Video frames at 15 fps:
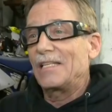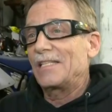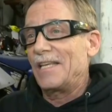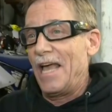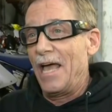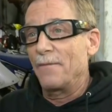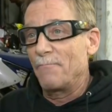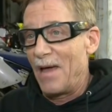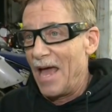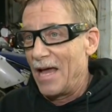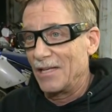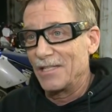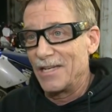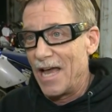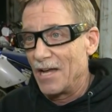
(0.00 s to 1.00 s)

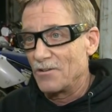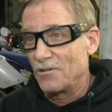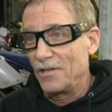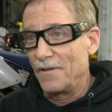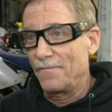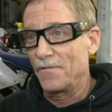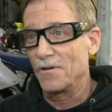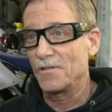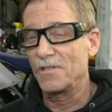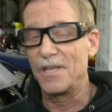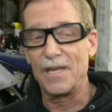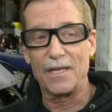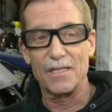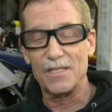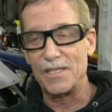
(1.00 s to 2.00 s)
sandbags naturally, first
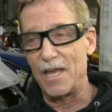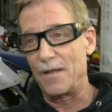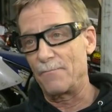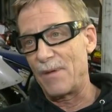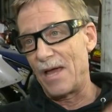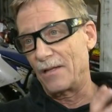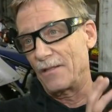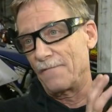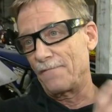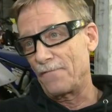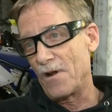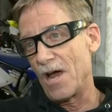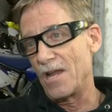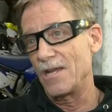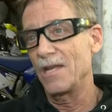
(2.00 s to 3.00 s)
thing, and sandbagged the
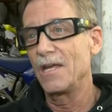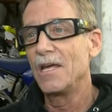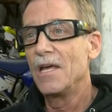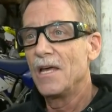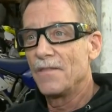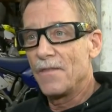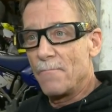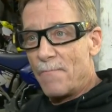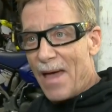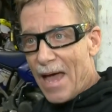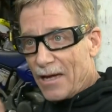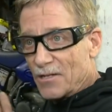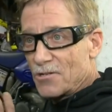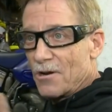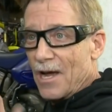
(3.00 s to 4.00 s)
front, the
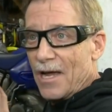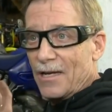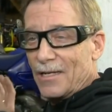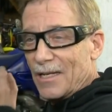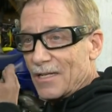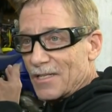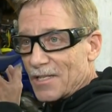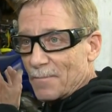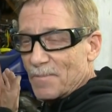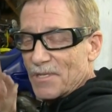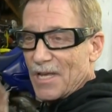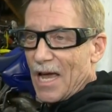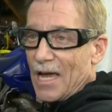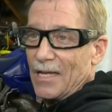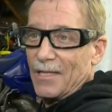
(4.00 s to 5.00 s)
back, trying to
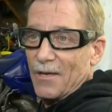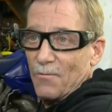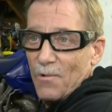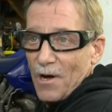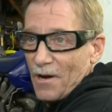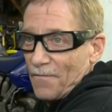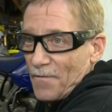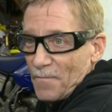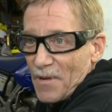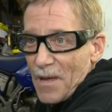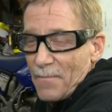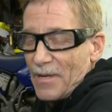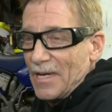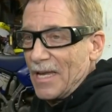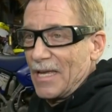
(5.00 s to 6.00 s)
subside the water from
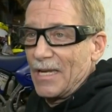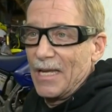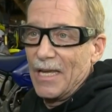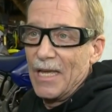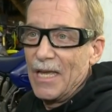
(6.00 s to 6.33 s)
coming in.